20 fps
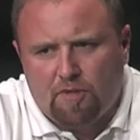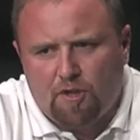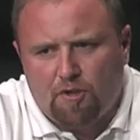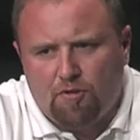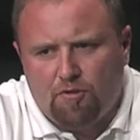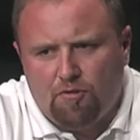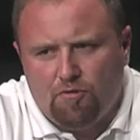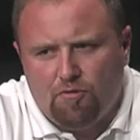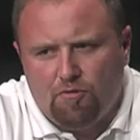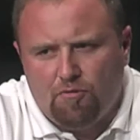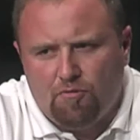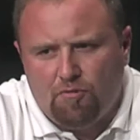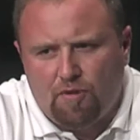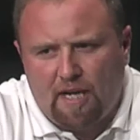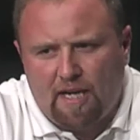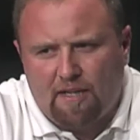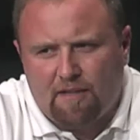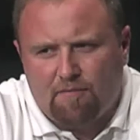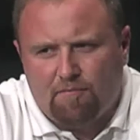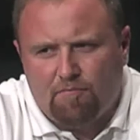who
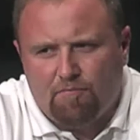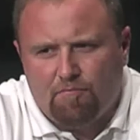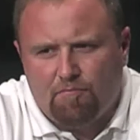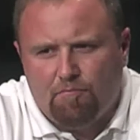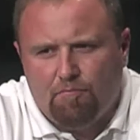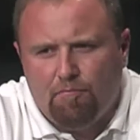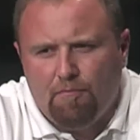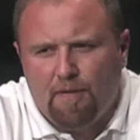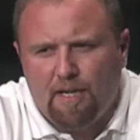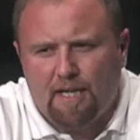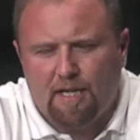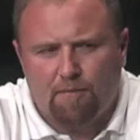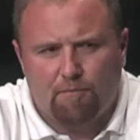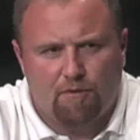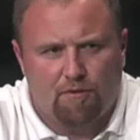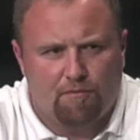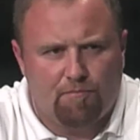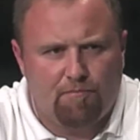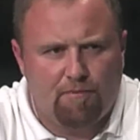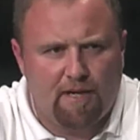had
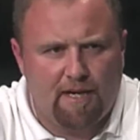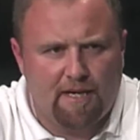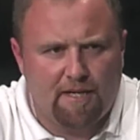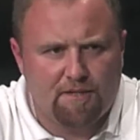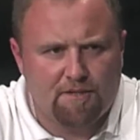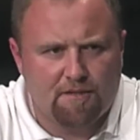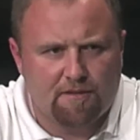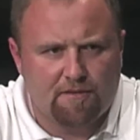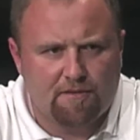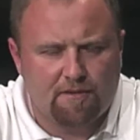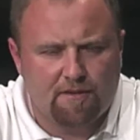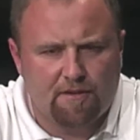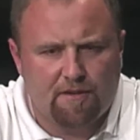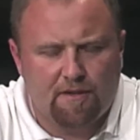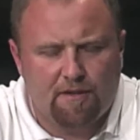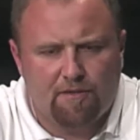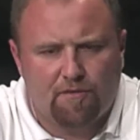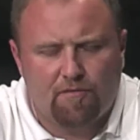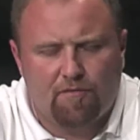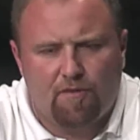minimal patience
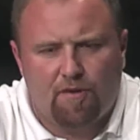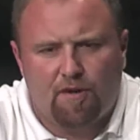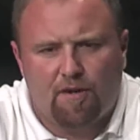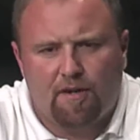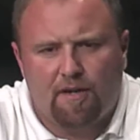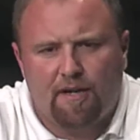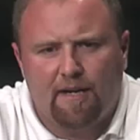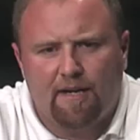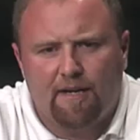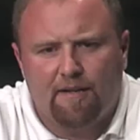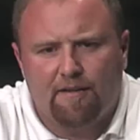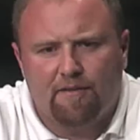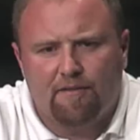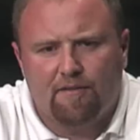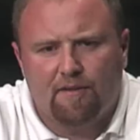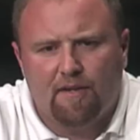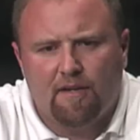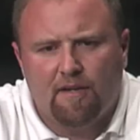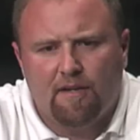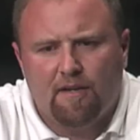as far
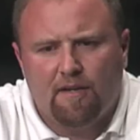as